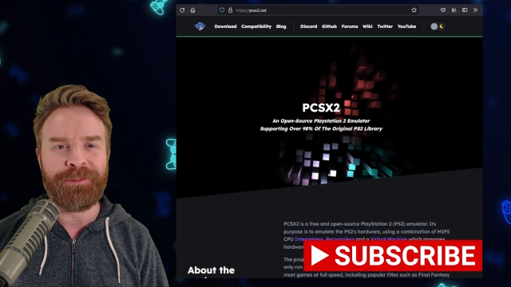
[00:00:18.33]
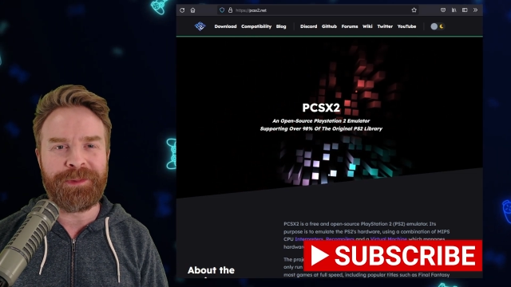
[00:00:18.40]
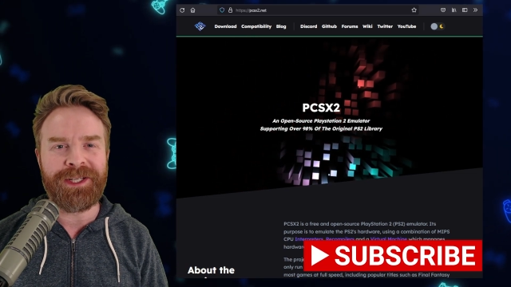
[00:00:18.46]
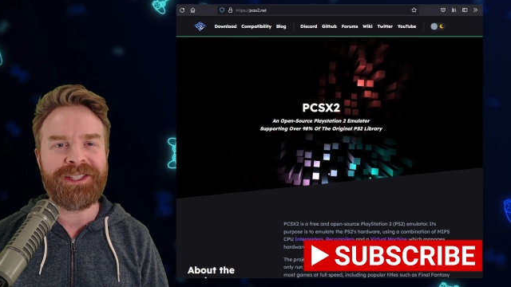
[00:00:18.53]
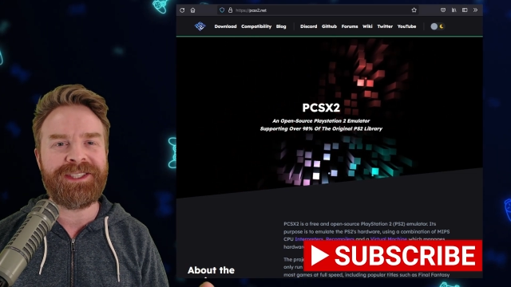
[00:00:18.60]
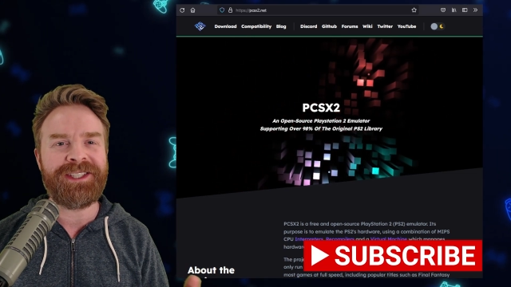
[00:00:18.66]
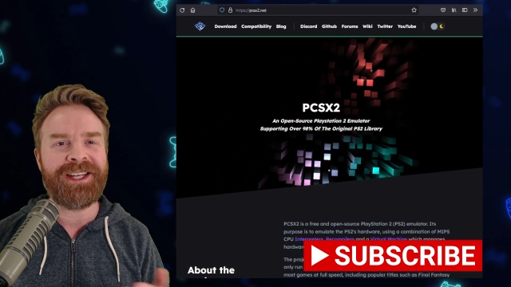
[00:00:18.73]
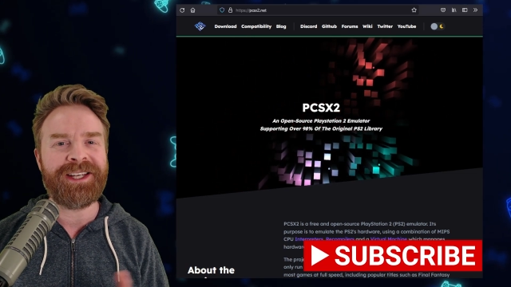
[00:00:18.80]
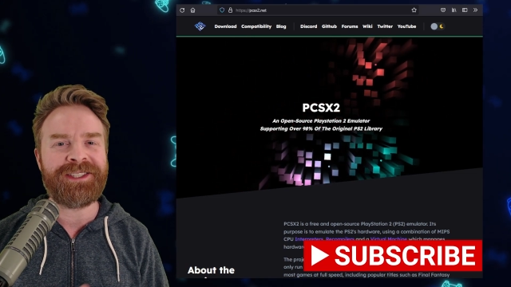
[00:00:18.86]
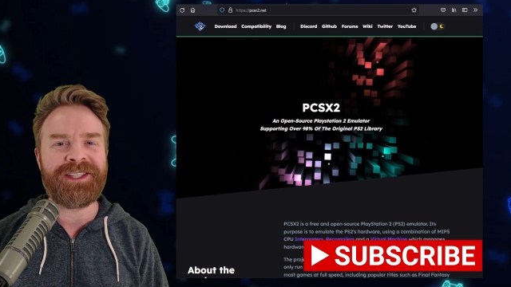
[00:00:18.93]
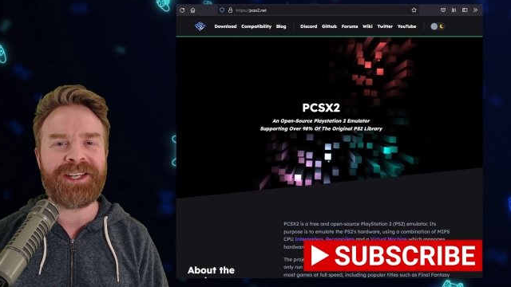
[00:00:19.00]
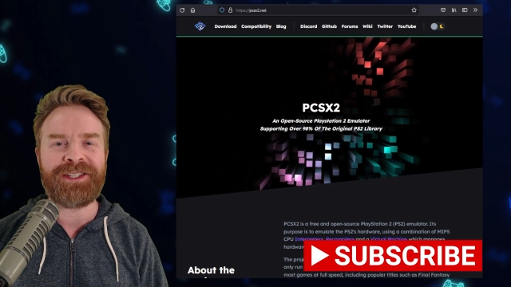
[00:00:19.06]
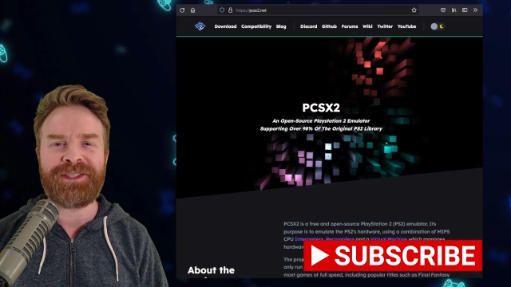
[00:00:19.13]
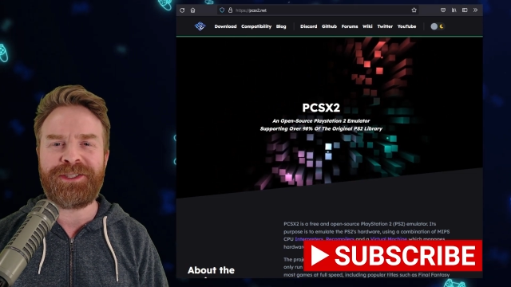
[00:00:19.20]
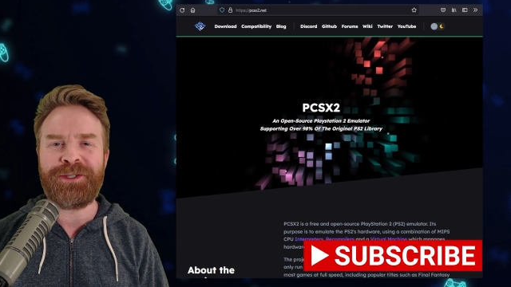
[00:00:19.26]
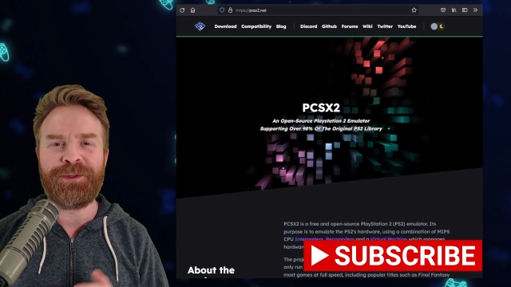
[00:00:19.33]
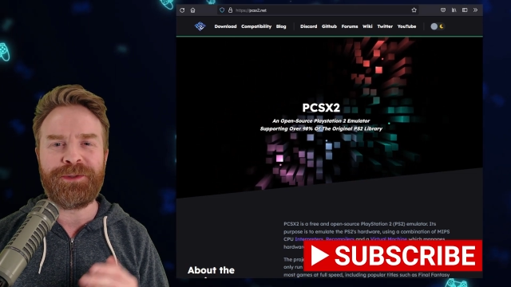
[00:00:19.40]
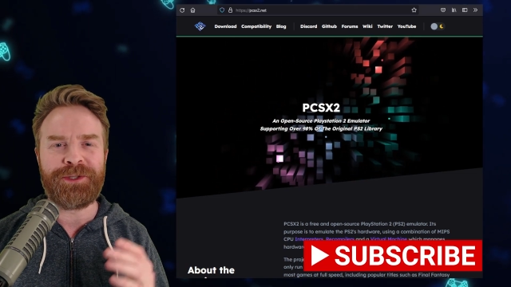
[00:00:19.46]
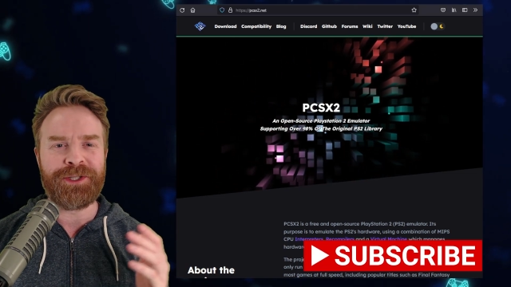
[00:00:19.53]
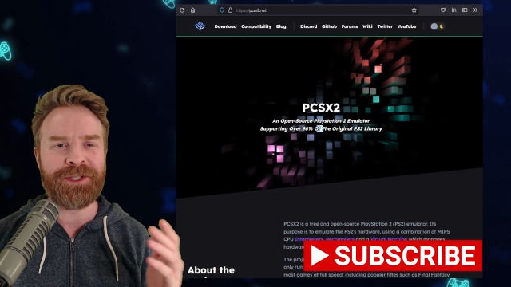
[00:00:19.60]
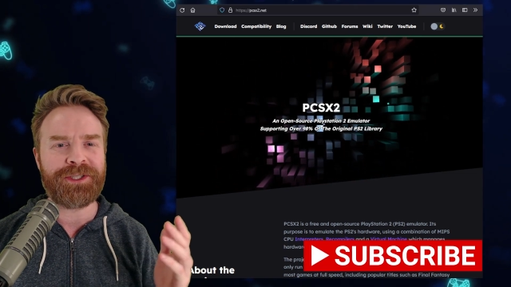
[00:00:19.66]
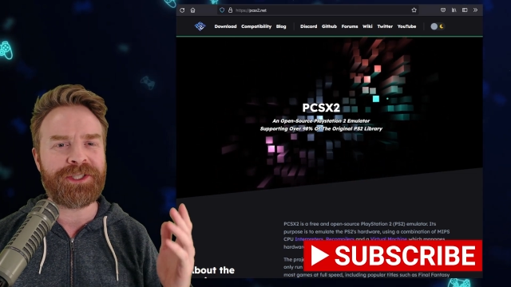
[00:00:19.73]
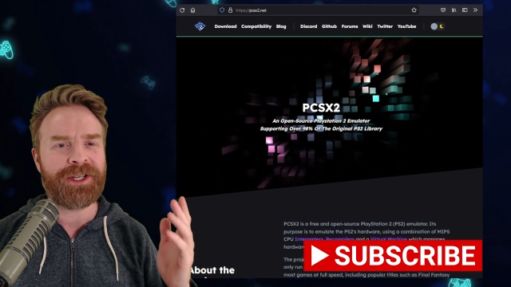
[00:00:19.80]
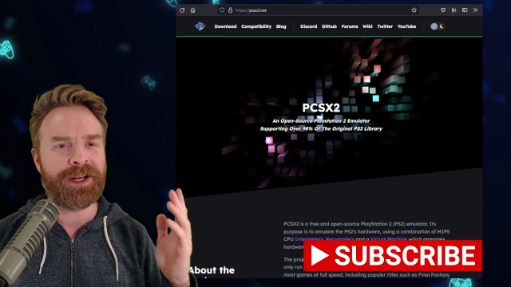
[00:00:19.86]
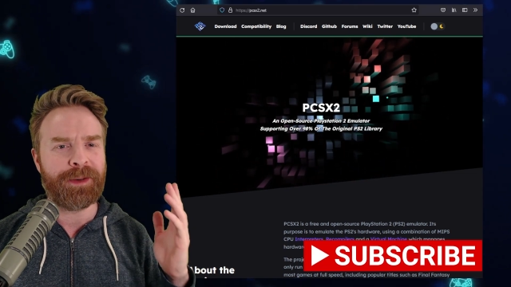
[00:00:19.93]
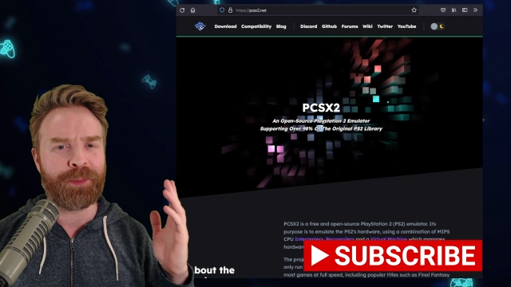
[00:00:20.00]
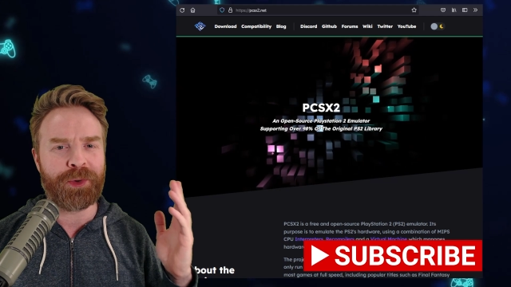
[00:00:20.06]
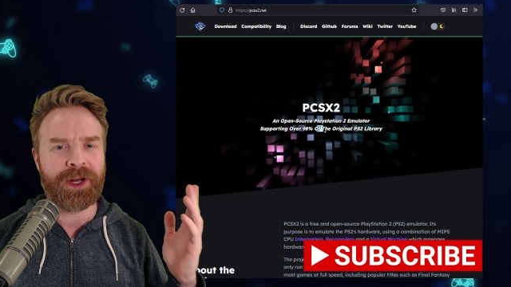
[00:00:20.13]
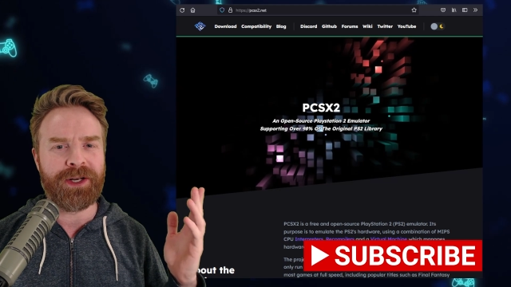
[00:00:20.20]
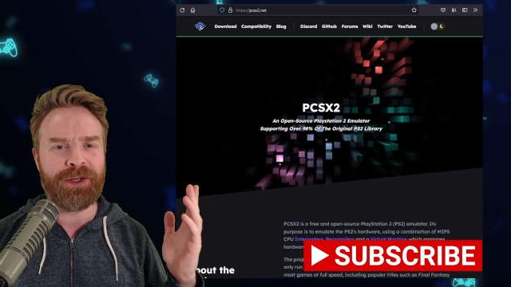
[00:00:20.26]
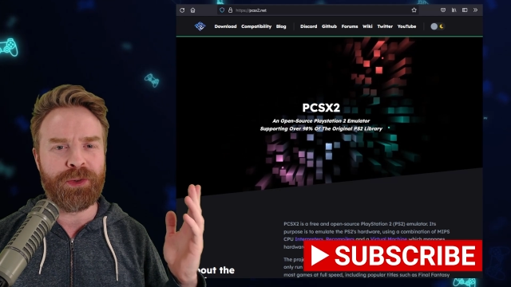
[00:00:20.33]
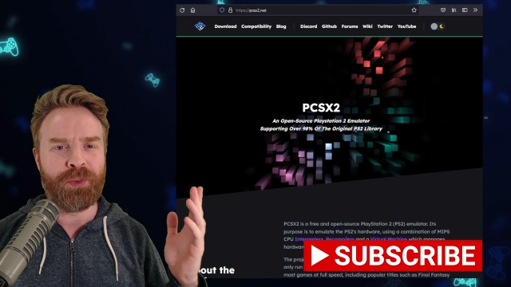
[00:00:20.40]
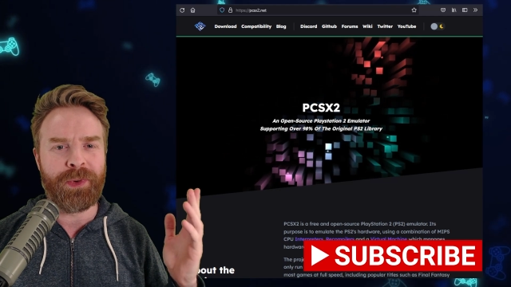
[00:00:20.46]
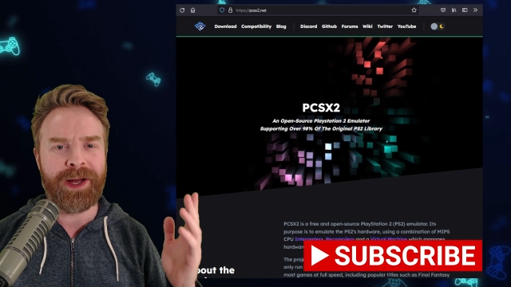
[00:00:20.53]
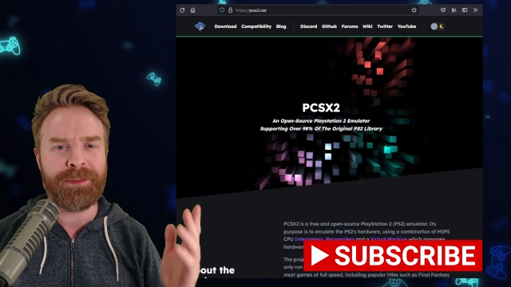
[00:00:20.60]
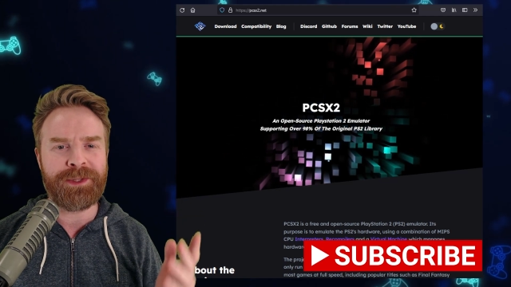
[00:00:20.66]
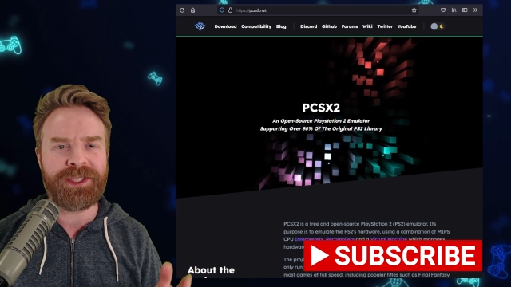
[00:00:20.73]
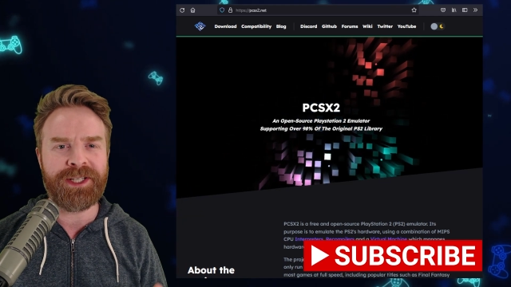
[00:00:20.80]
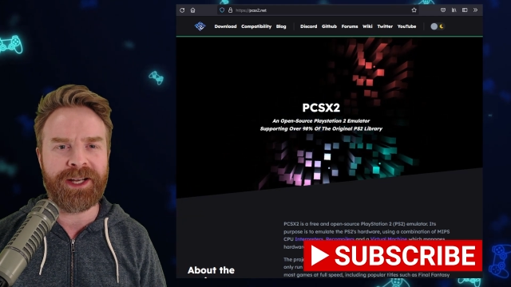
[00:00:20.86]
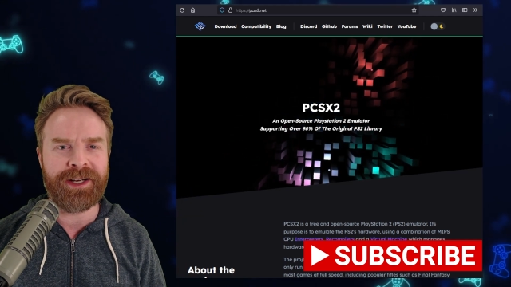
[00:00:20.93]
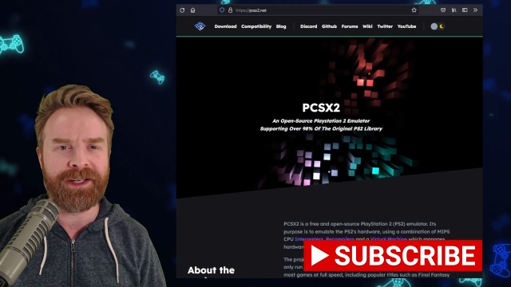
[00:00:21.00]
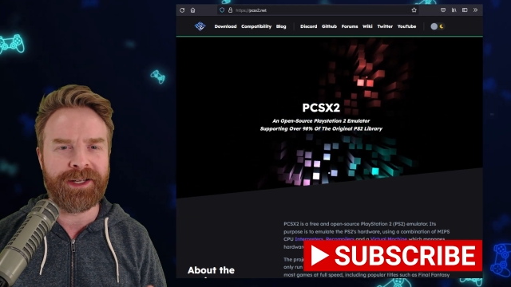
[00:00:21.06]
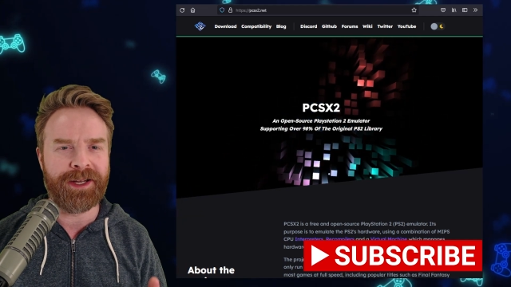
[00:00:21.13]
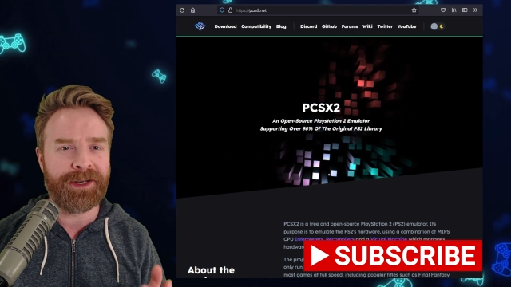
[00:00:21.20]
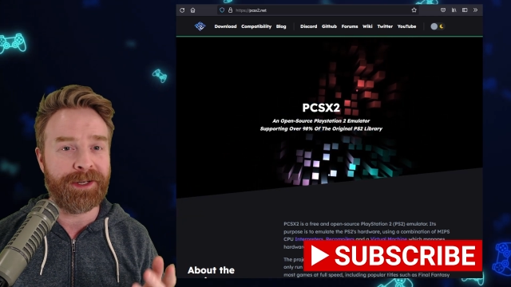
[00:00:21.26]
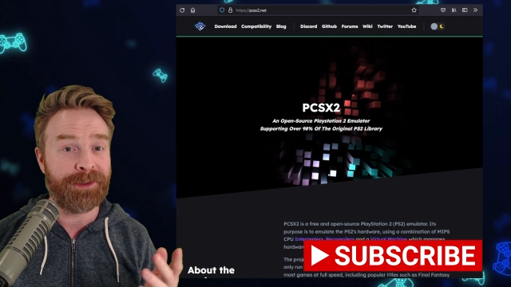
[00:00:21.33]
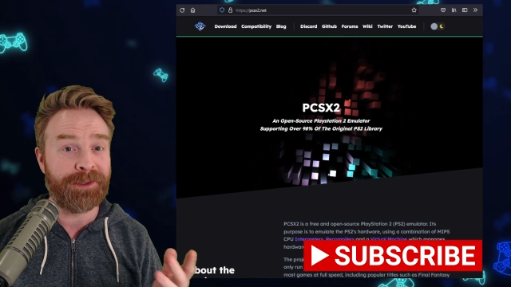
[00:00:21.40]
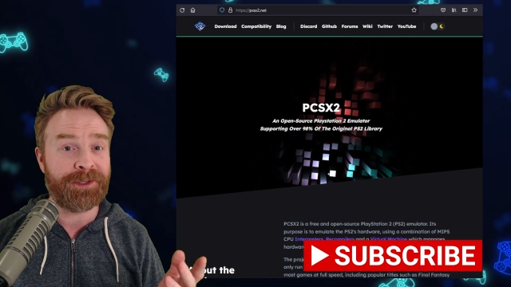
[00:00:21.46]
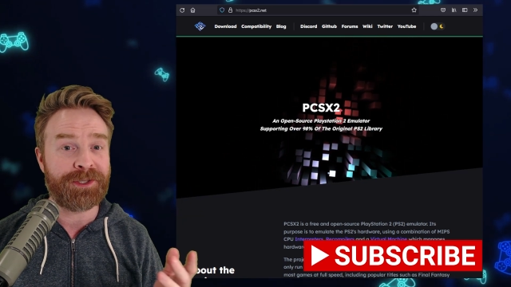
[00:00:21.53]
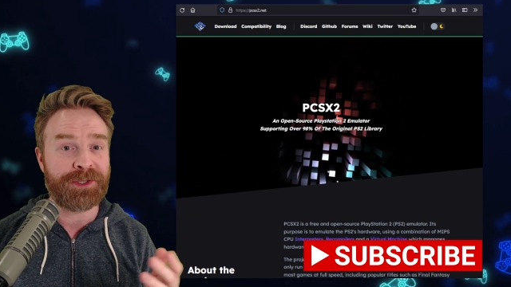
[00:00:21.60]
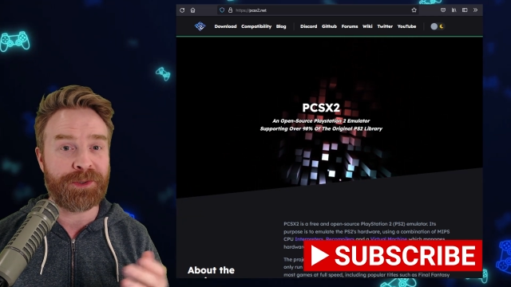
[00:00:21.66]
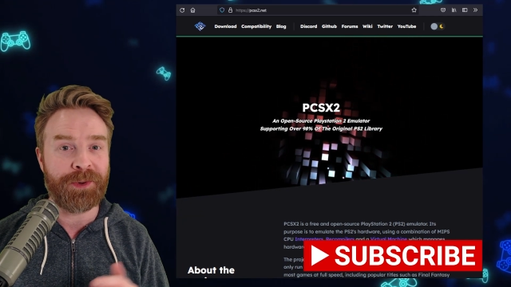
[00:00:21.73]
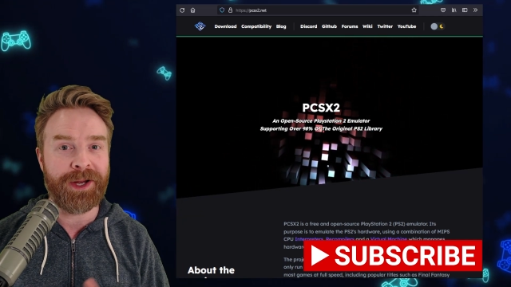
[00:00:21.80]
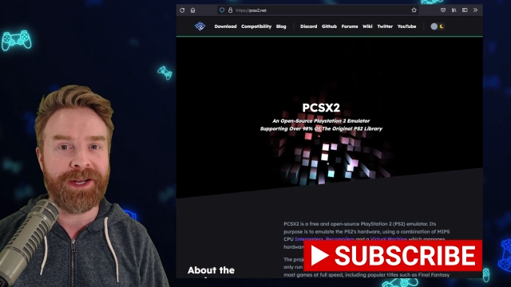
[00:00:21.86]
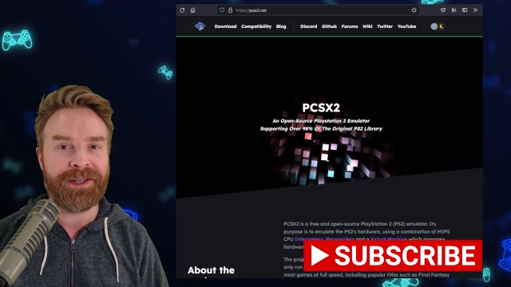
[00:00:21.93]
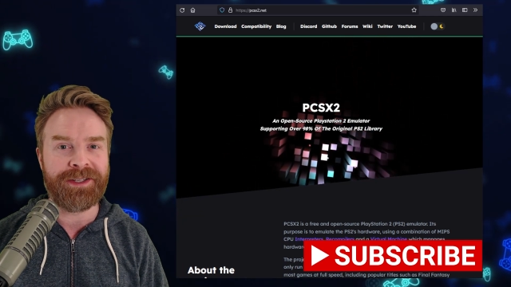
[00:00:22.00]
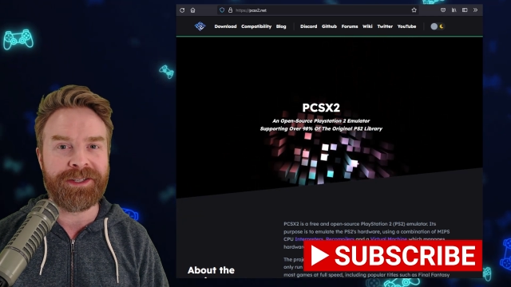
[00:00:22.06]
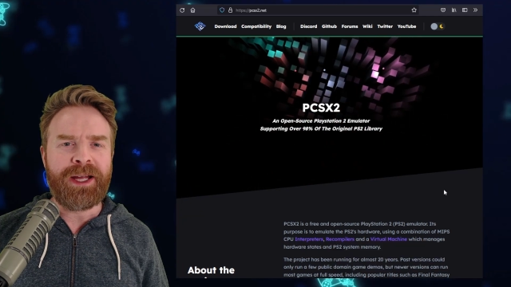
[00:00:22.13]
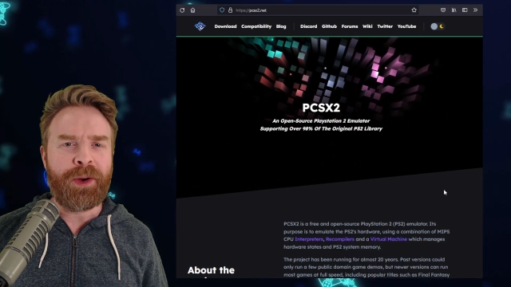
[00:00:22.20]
PCSX2 just got a brand new website, and it looks great.